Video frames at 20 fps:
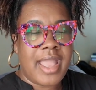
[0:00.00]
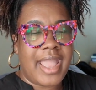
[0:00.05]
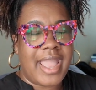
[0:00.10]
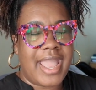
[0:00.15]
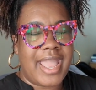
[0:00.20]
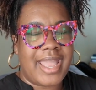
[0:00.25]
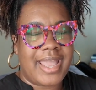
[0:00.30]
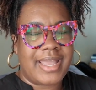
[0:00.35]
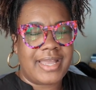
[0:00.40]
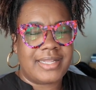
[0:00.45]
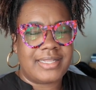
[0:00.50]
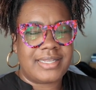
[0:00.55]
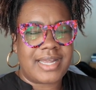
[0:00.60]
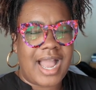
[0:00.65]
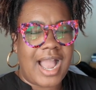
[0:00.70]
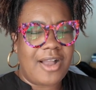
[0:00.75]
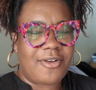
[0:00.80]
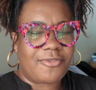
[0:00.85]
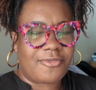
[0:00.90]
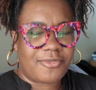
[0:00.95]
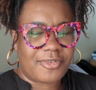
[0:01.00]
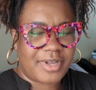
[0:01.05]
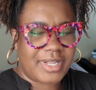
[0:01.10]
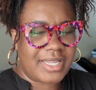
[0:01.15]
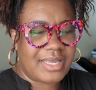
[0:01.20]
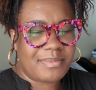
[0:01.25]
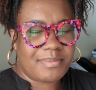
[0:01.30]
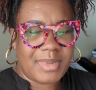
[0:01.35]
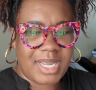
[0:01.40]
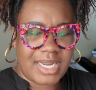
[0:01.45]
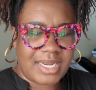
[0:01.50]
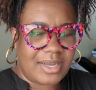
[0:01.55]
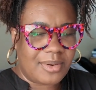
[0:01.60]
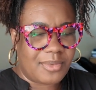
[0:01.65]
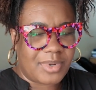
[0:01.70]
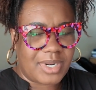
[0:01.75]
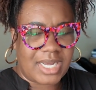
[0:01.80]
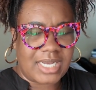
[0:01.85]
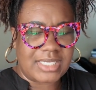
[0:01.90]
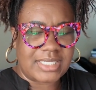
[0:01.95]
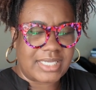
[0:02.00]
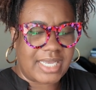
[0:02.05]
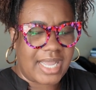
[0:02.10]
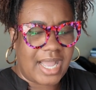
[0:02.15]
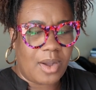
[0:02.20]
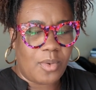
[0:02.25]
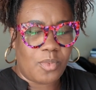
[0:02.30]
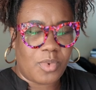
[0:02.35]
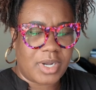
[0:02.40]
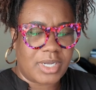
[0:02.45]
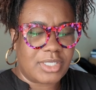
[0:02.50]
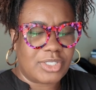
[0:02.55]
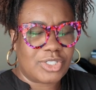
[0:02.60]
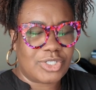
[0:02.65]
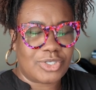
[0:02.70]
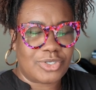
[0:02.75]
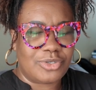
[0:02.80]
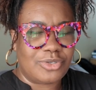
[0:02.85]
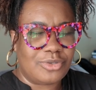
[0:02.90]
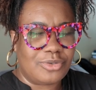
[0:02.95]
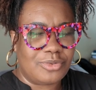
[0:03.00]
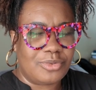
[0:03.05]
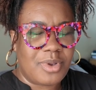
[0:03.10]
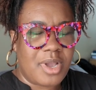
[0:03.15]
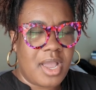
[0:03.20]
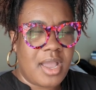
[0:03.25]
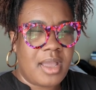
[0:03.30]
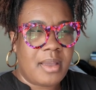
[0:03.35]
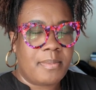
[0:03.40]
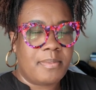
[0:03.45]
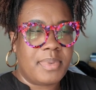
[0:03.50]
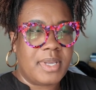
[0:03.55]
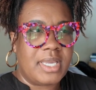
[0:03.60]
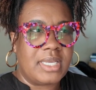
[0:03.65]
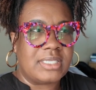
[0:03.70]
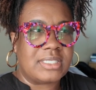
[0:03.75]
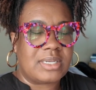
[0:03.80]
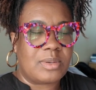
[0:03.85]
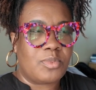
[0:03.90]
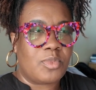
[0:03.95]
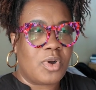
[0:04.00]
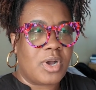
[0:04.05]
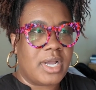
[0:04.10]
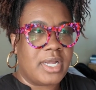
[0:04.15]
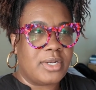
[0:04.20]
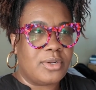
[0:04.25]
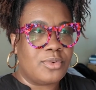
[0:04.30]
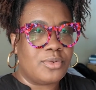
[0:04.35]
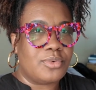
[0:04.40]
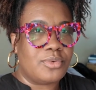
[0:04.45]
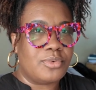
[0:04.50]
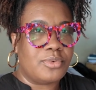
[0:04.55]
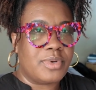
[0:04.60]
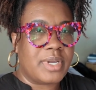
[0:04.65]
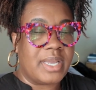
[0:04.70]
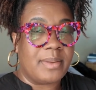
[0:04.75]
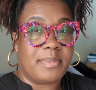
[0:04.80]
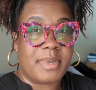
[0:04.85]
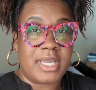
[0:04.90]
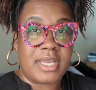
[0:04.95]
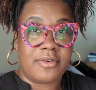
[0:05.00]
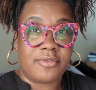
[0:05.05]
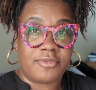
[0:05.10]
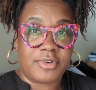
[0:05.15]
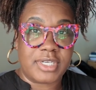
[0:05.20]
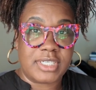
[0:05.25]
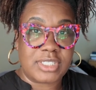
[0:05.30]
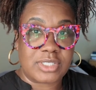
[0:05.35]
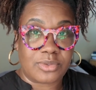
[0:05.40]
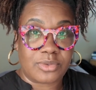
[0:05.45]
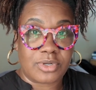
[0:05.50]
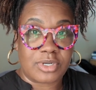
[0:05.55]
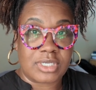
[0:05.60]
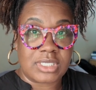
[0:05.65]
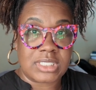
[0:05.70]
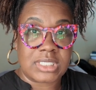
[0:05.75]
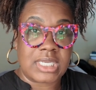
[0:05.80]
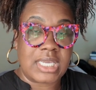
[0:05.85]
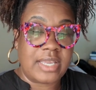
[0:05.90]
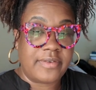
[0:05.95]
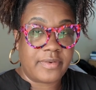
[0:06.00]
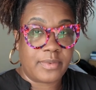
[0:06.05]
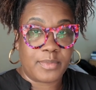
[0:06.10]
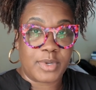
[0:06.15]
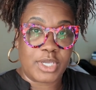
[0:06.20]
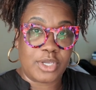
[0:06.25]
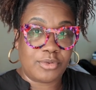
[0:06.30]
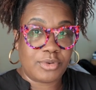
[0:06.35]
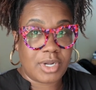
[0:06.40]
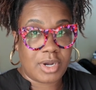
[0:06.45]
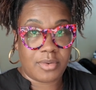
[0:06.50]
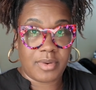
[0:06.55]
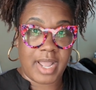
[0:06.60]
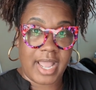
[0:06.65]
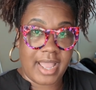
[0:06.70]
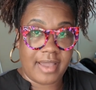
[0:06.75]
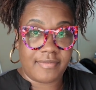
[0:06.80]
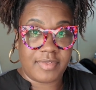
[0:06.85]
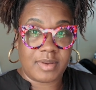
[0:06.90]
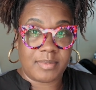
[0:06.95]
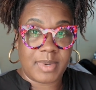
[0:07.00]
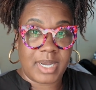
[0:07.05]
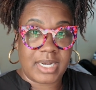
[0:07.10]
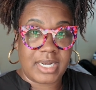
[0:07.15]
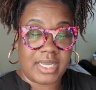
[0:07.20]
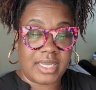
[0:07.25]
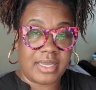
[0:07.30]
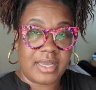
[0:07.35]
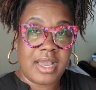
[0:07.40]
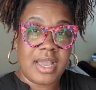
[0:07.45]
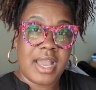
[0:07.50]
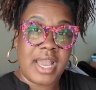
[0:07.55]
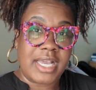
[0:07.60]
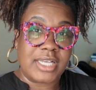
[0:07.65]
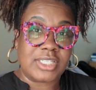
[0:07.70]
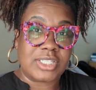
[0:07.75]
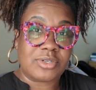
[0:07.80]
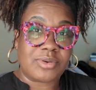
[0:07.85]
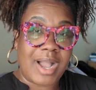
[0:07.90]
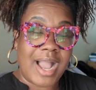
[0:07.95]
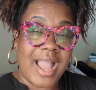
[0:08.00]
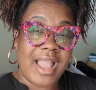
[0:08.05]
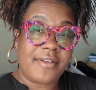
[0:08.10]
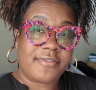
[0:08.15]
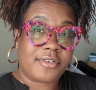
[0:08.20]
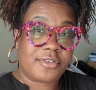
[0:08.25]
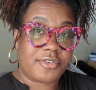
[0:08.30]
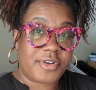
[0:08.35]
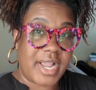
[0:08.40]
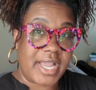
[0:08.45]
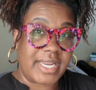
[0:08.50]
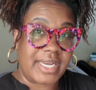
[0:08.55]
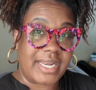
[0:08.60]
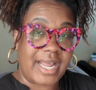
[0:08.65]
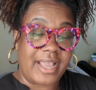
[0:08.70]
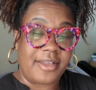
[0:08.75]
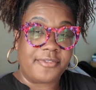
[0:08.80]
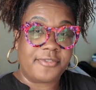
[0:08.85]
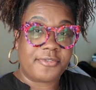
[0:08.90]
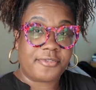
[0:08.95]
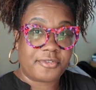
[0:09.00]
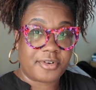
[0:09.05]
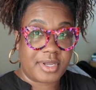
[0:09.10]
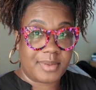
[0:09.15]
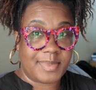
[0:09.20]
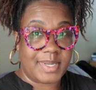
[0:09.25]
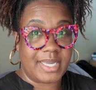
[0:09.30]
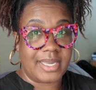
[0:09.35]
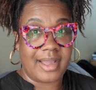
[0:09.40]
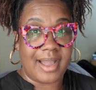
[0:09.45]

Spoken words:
And I really mean it when I say I want to be someone who can be a resource even when you don't have the money. And so I have created a freebie